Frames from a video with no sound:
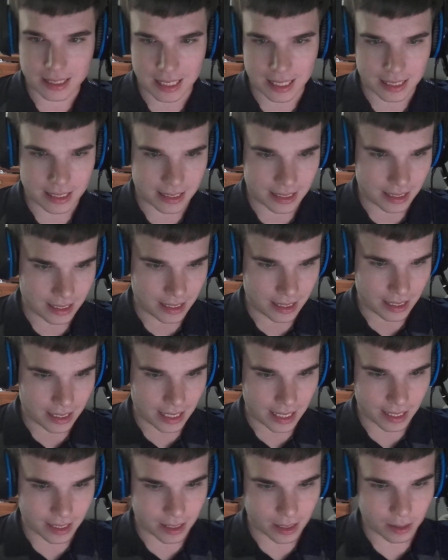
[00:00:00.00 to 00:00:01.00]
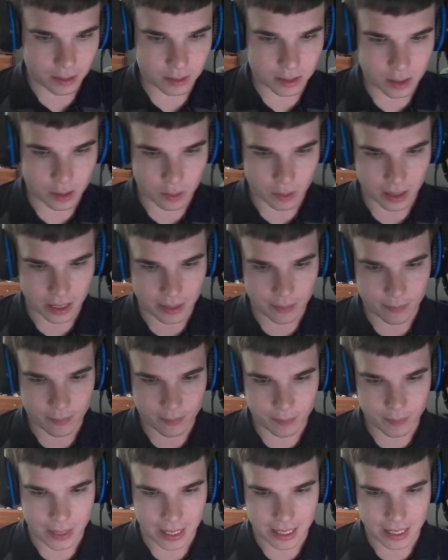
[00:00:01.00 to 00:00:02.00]
says includes three
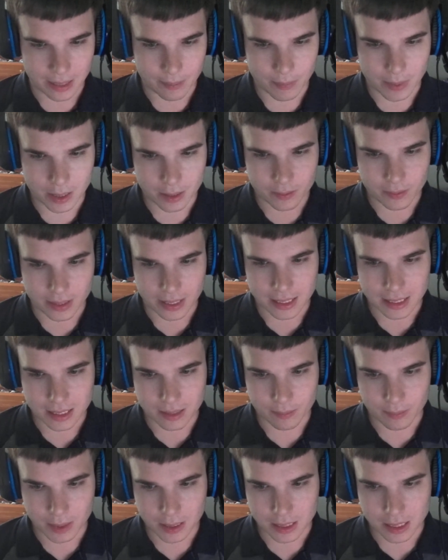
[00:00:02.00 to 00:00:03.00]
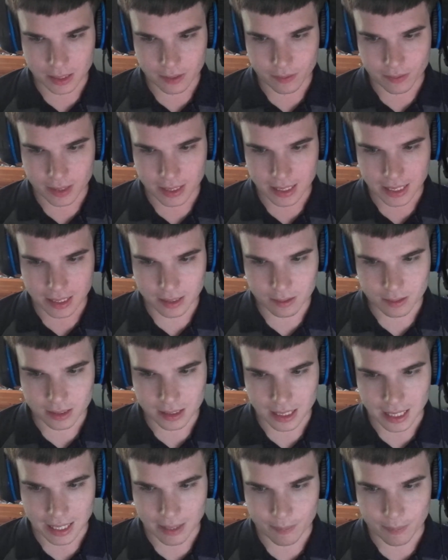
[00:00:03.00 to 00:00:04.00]
mini movies, music videos,
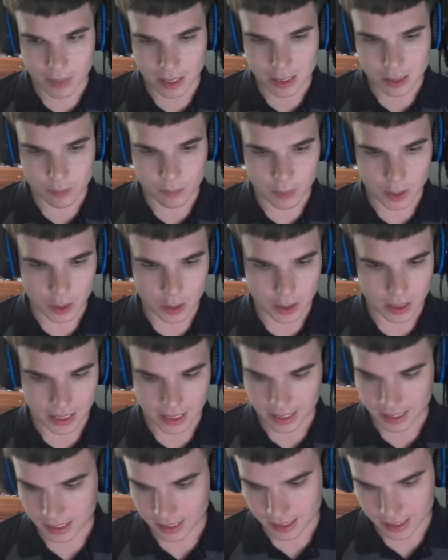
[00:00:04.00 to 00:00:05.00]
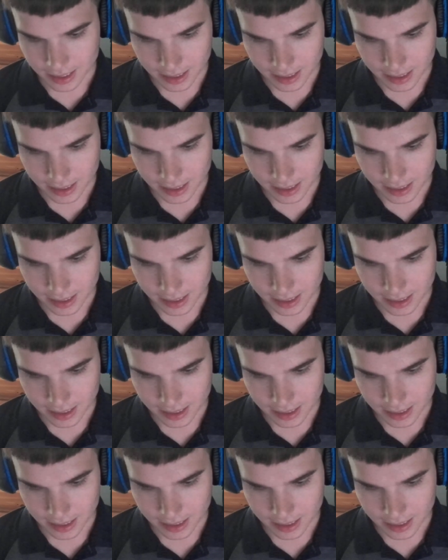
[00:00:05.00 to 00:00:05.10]
and much more.